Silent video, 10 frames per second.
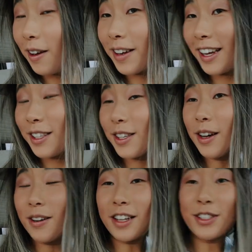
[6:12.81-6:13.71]
Okay, so
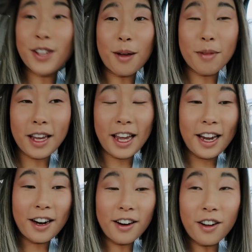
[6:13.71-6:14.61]
I just got my
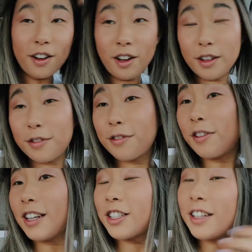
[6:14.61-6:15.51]
hair all
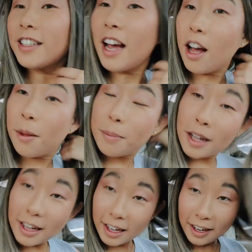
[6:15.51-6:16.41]
freshened up
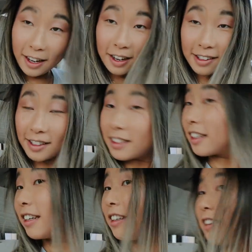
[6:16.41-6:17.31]
and
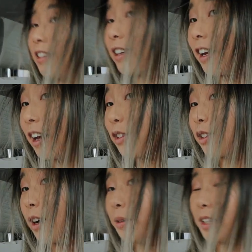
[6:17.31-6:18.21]
looking
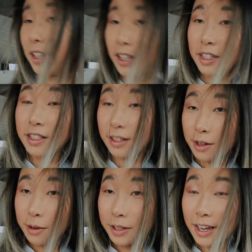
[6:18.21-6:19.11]
so good.
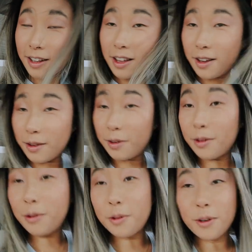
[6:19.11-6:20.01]
No
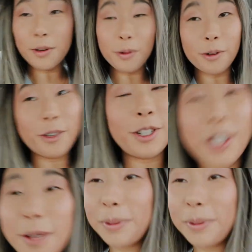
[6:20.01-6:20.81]
yellow or orangey